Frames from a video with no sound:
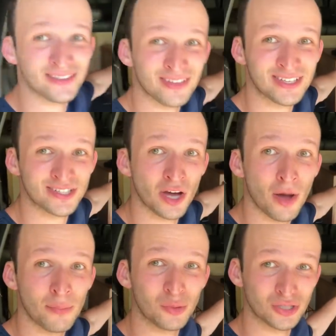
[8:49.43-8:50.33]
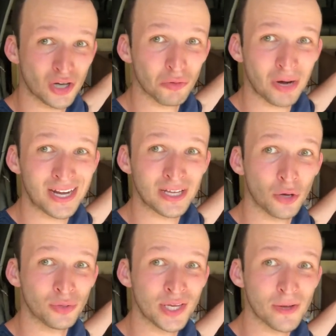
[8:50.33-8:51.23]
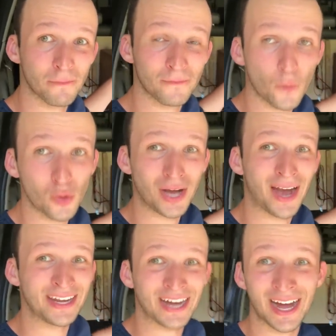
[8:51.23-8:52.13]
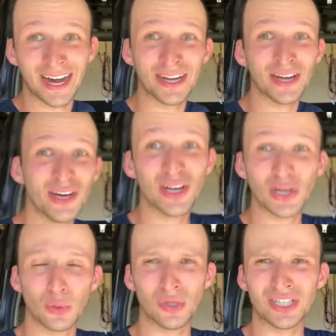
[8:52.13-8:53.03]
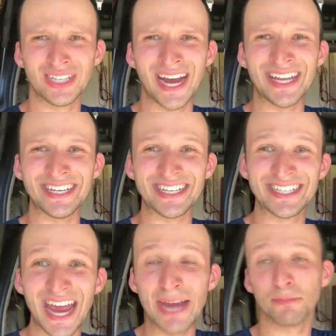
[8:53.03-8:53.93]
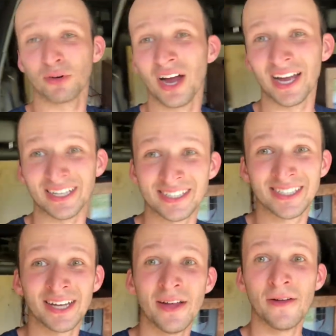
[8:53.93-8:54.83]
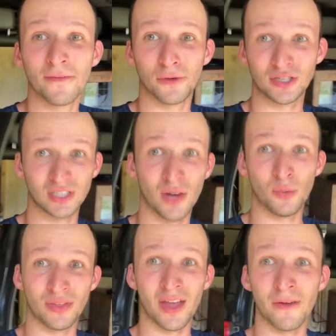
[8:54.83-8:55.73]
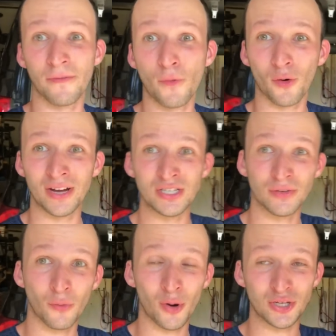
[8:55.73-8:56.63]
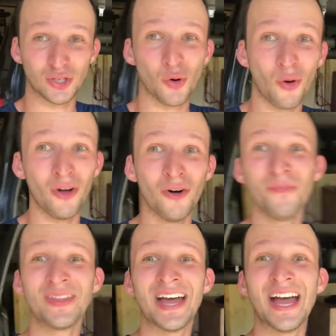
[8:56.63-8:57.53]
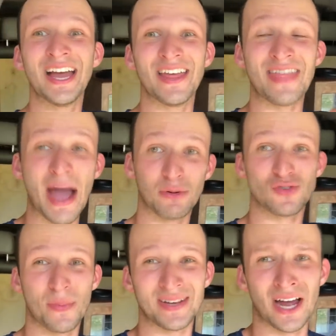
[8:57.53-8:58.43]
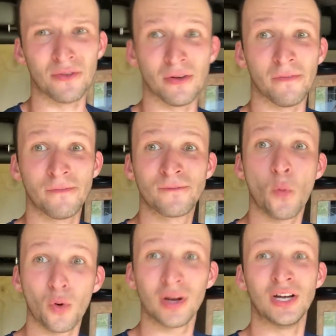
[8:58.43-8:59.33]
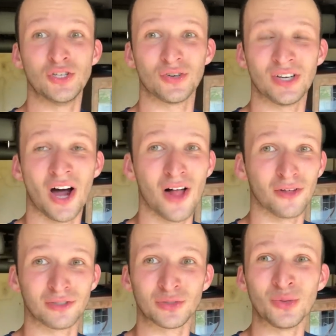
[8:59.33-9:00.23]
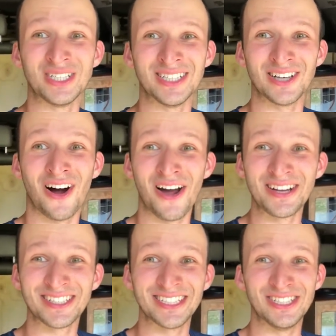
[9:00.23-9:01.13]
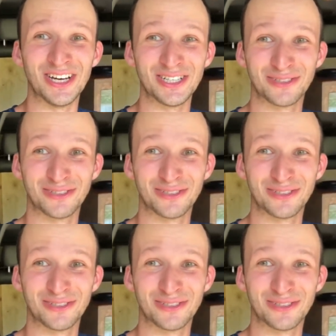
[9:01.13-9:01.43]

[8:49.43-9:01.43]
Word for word: this sub, which is already only $4.99, which is an insane price for a sub with a 4-inch voice coil, that would drop it down to $400, which is honestly just